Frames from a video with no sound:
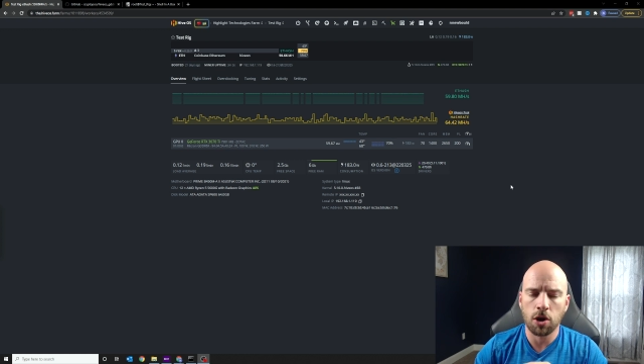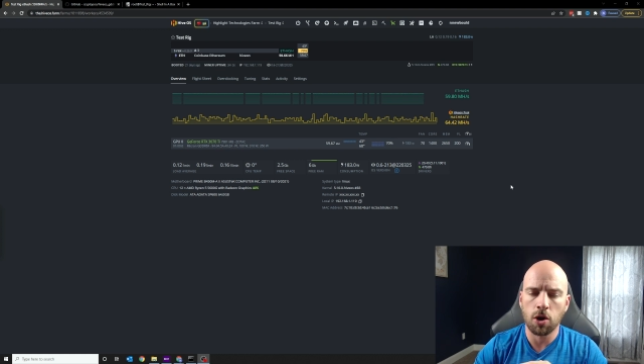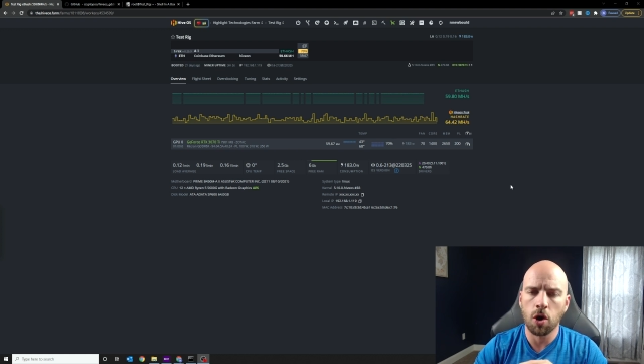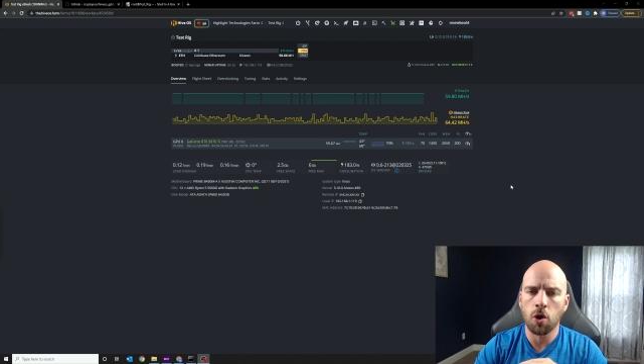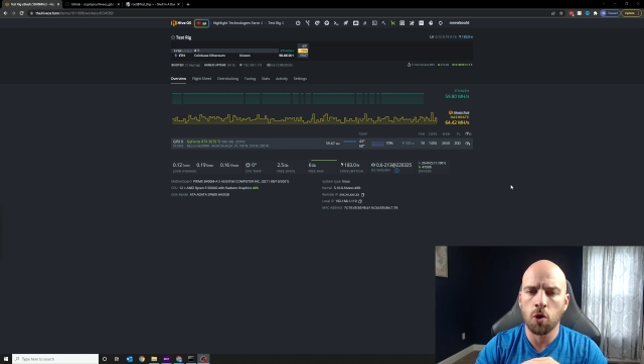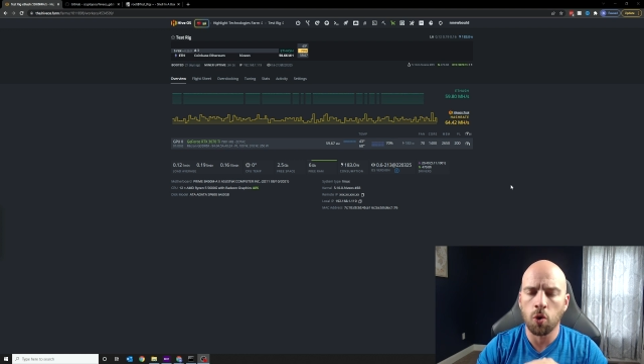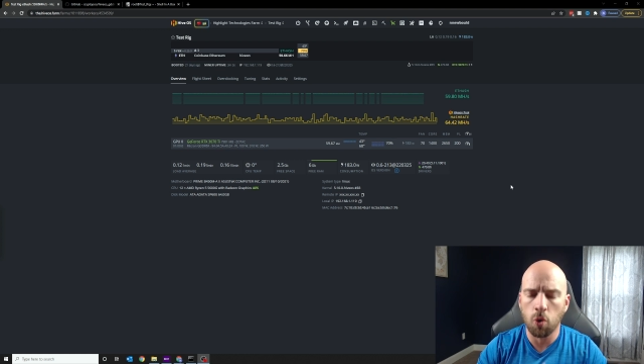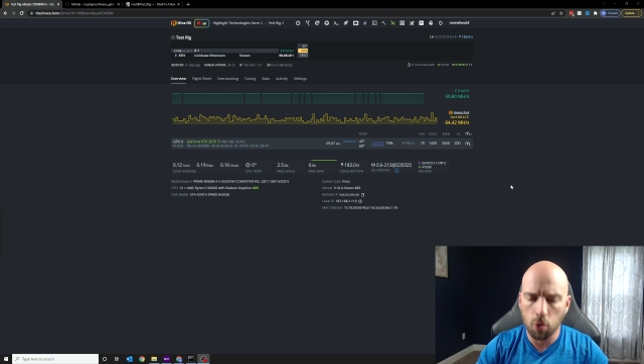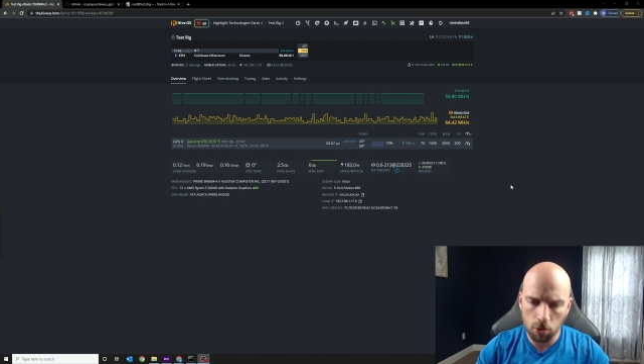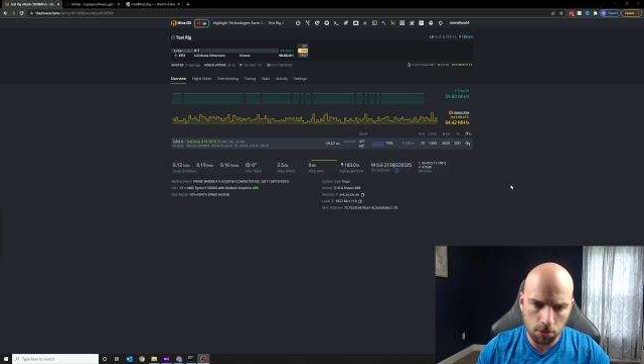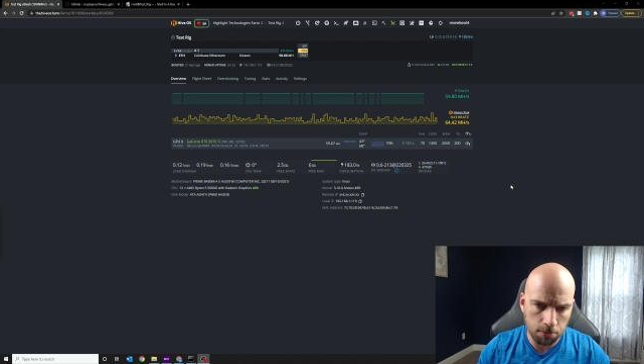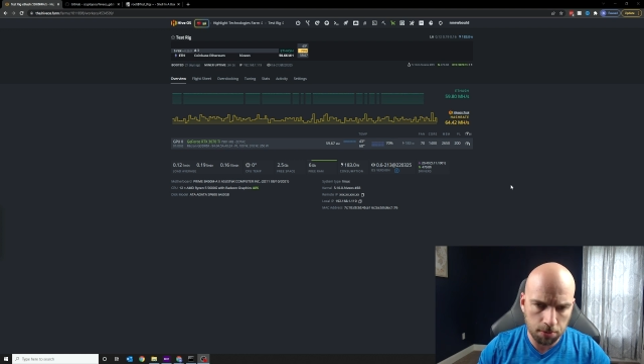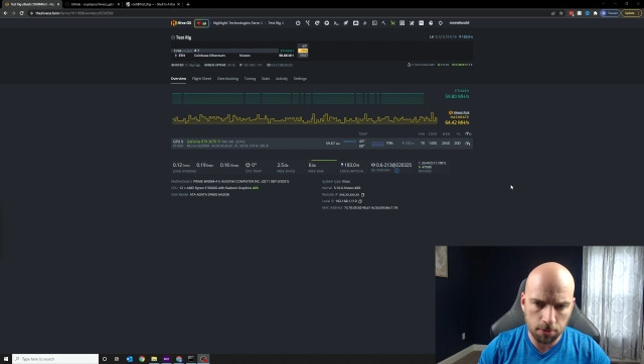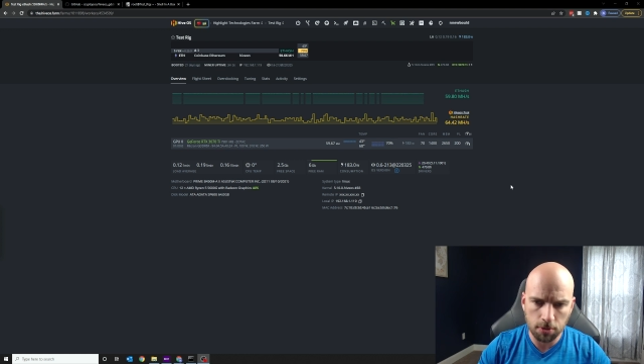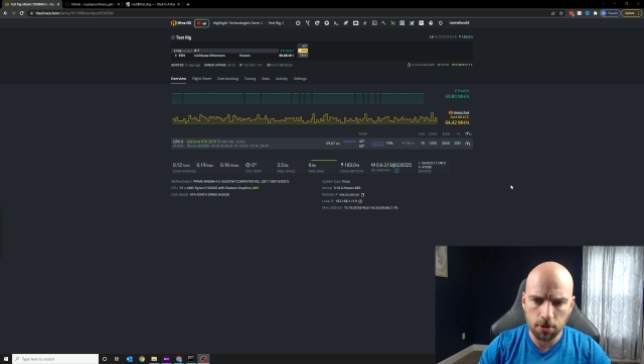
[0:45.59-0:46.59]

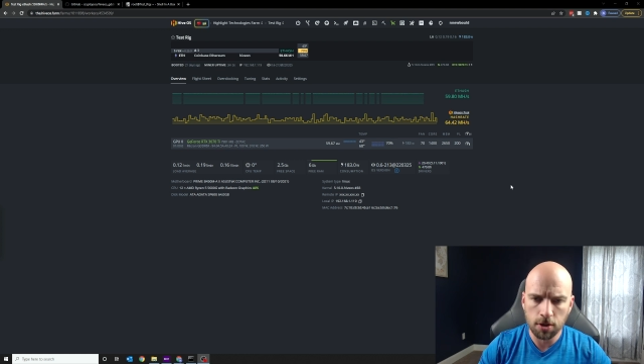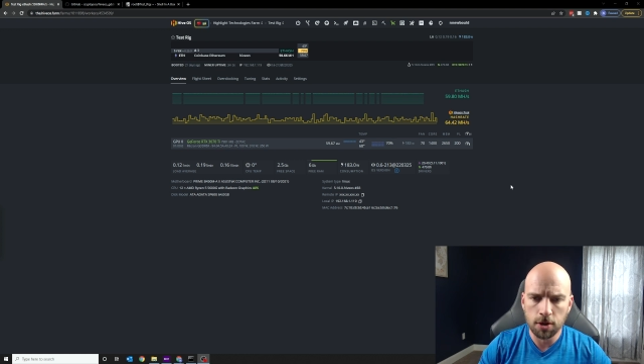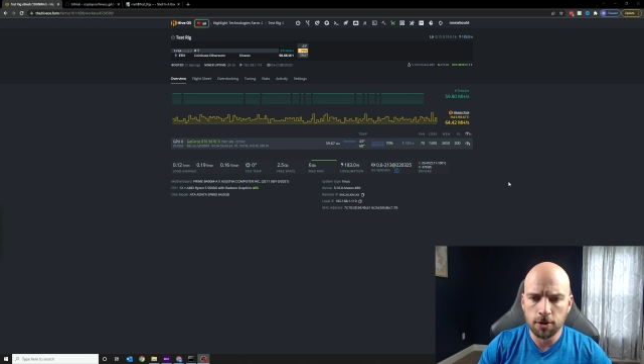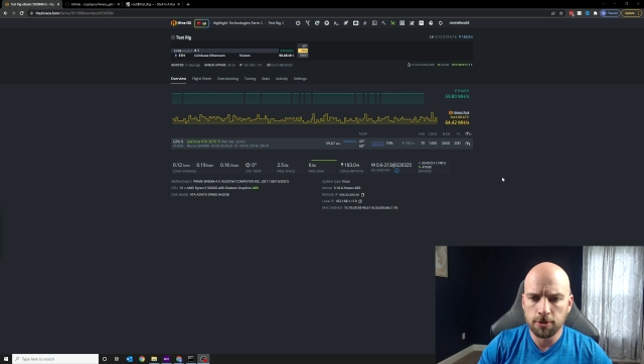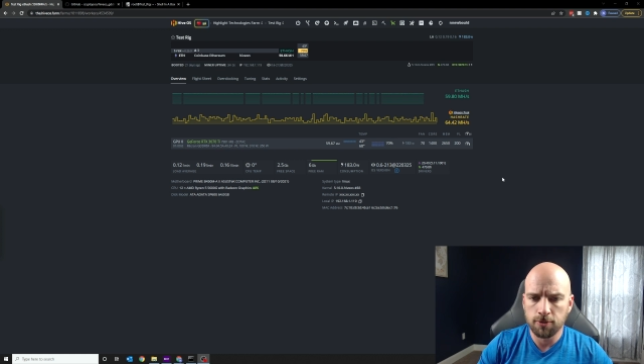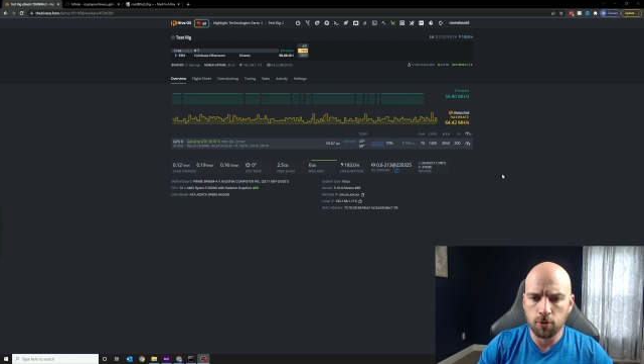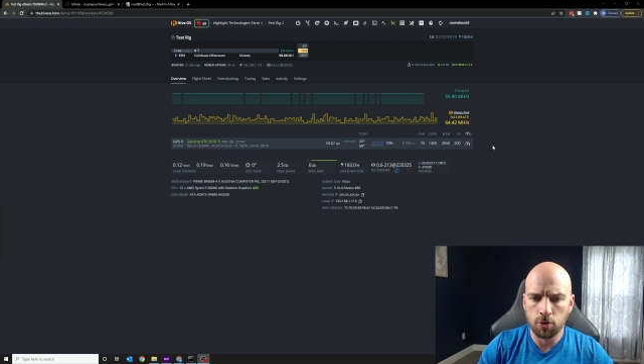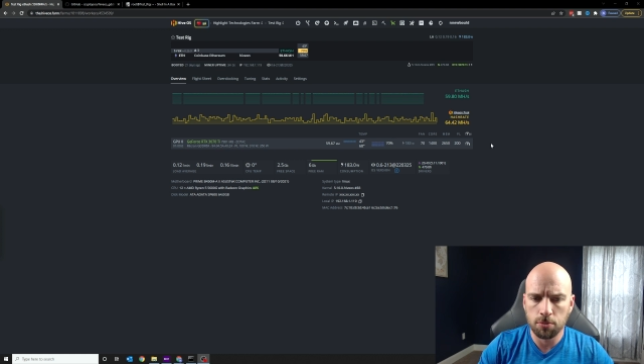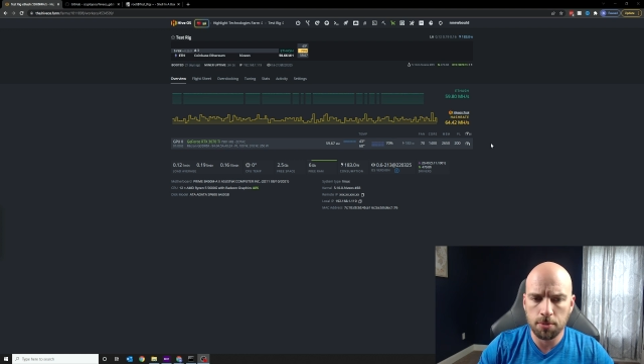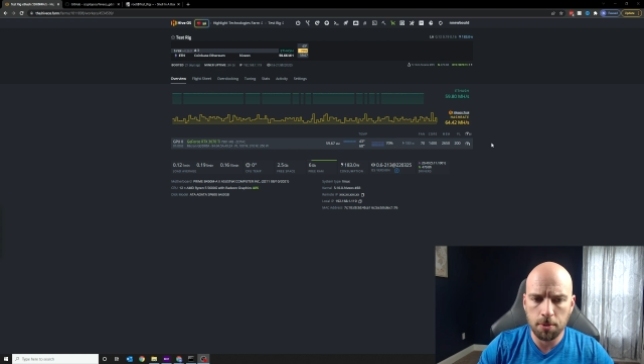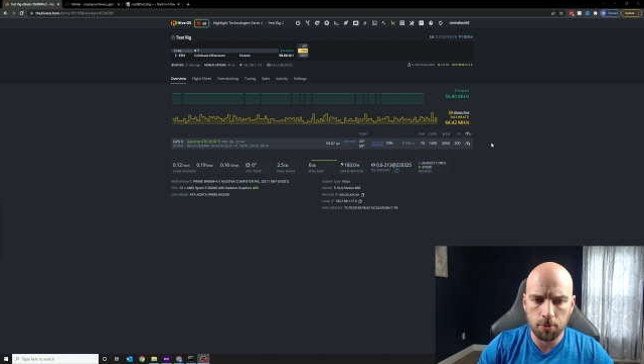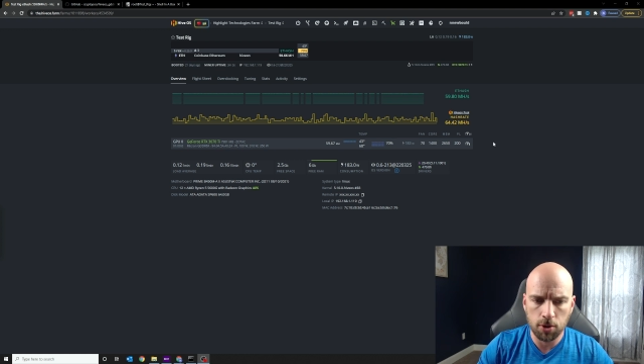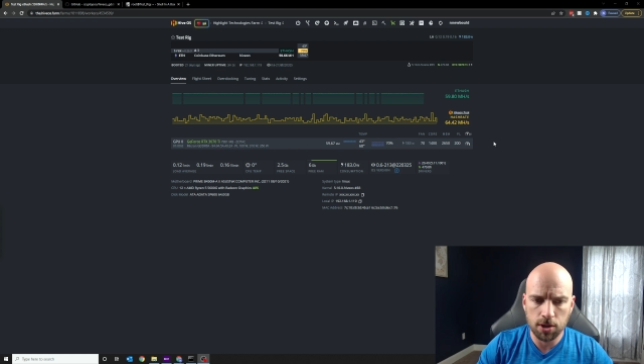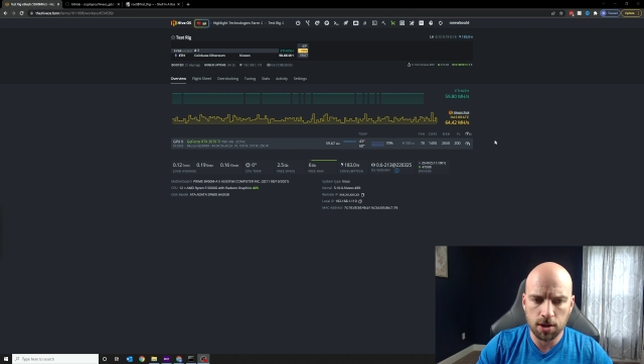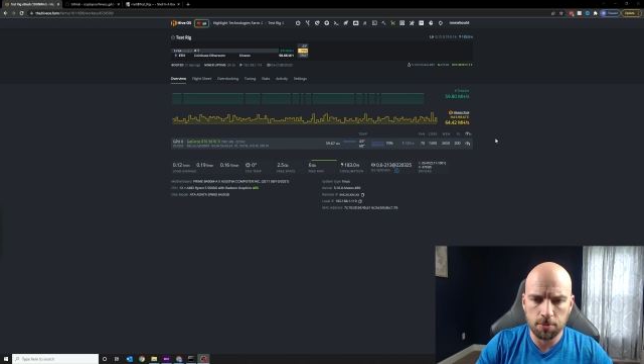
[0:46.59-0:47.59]
horrible for
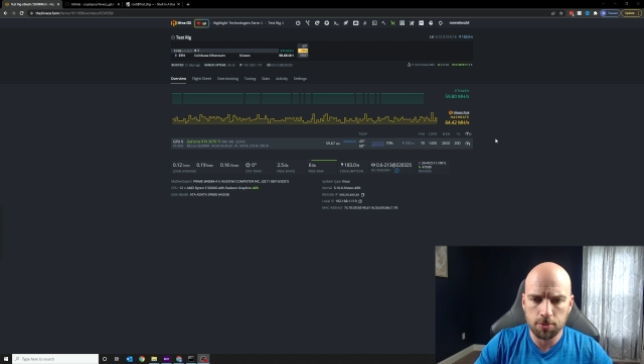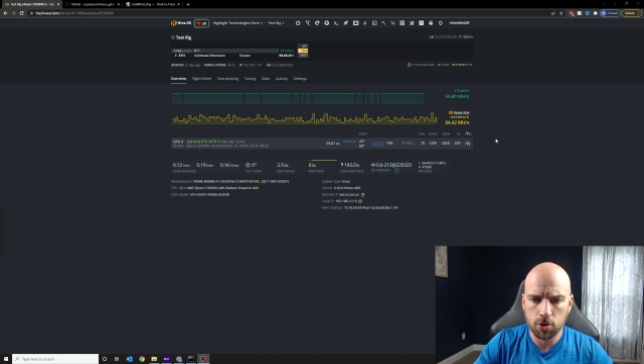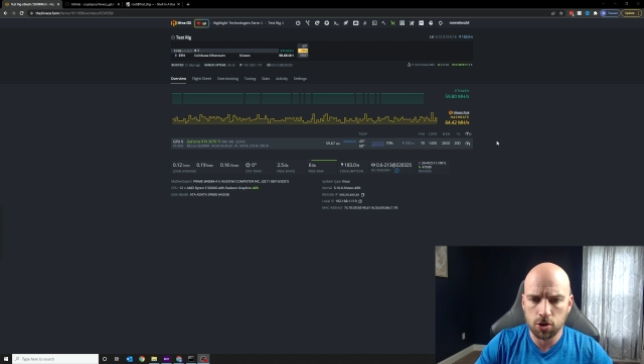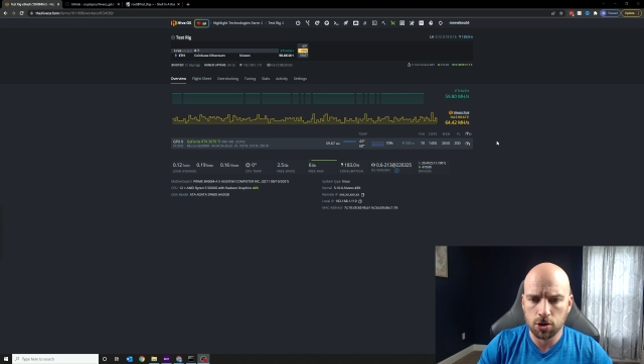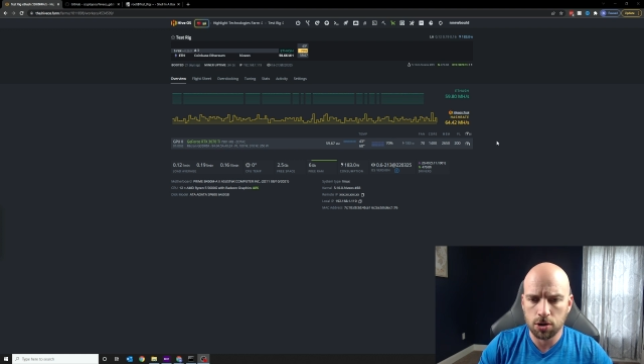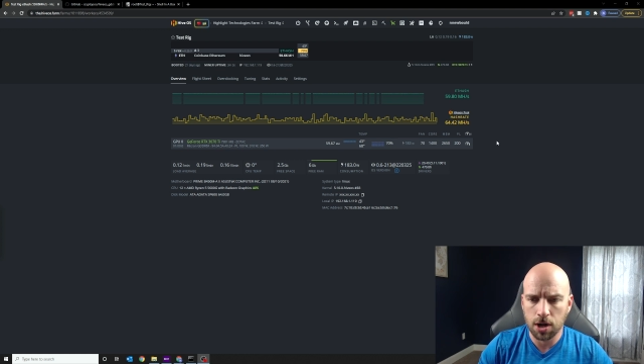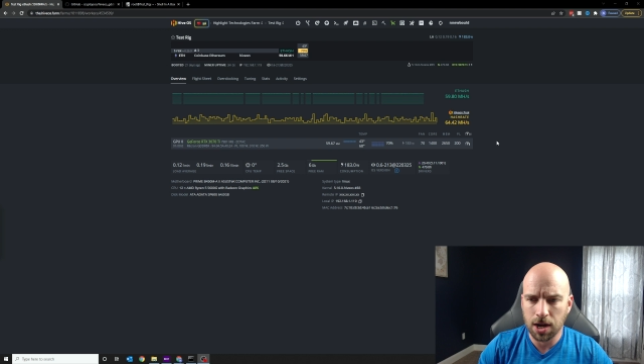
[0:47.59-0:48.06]
memory temperature.